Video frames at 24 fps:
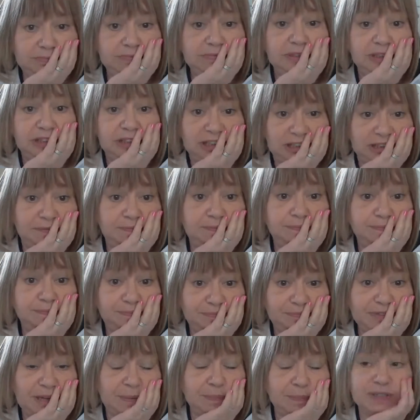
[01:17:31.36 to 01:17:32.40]
You know,
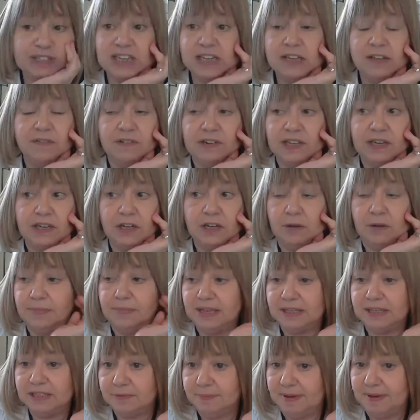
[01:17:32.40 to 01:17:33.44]
I'm sick of cleaning up
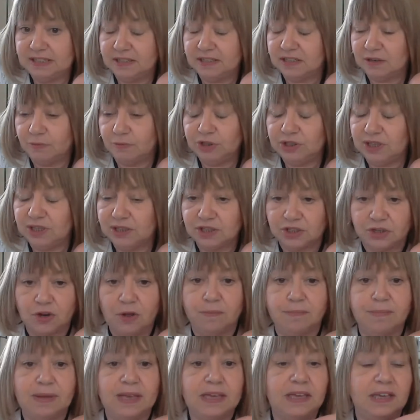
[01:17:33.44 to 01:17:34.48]
men's messes. I wish they'd
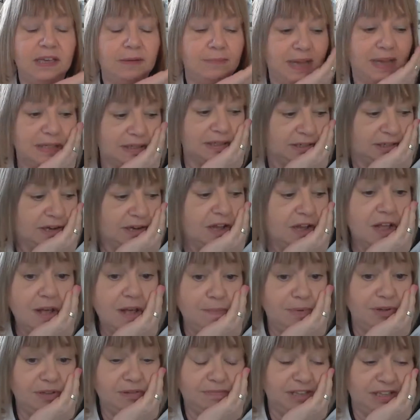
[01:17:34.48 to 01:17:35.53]
stop making messes.
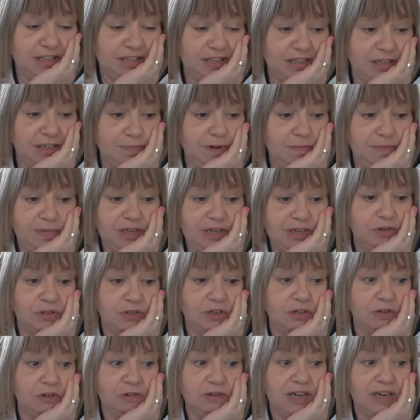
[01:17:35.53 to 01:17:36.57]
But at this moment, it
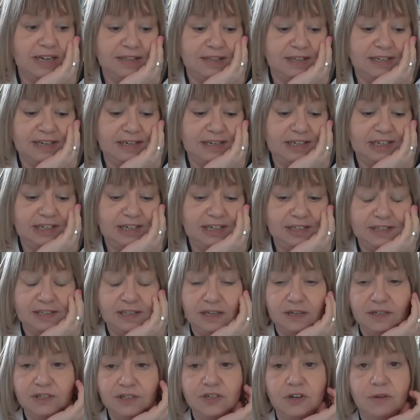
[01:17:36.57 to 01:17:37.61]
doesn't look like there's any chance they're
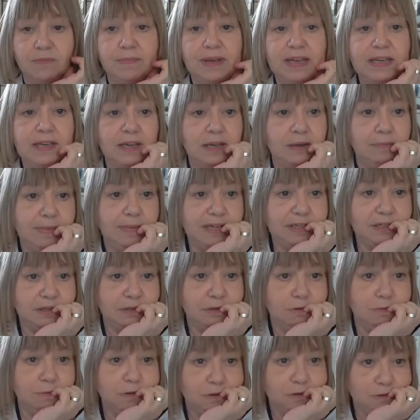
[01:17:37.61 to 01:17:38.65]
going to stop making a mess of
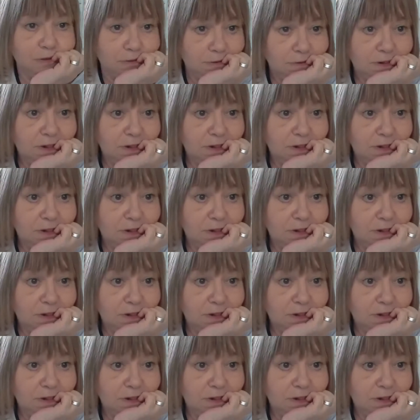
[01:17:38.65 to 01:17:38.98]
the world.